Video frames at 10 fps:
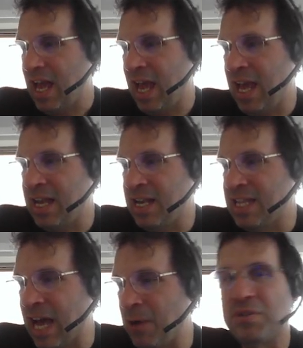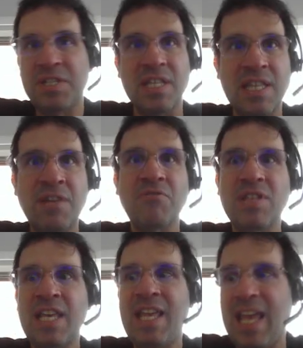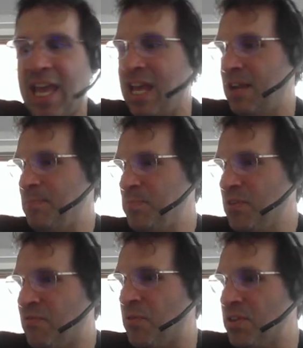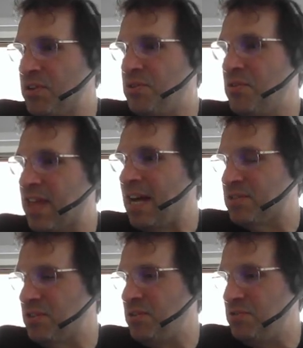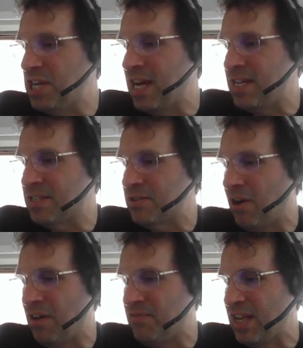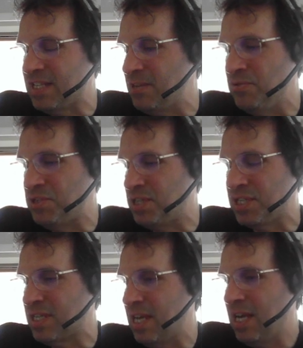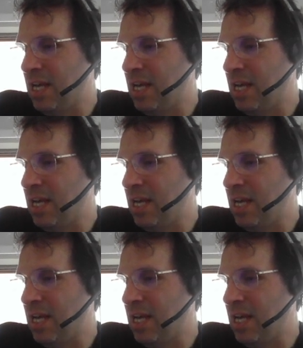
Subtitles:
and that was literally it for the 2002 Giants offense. It was just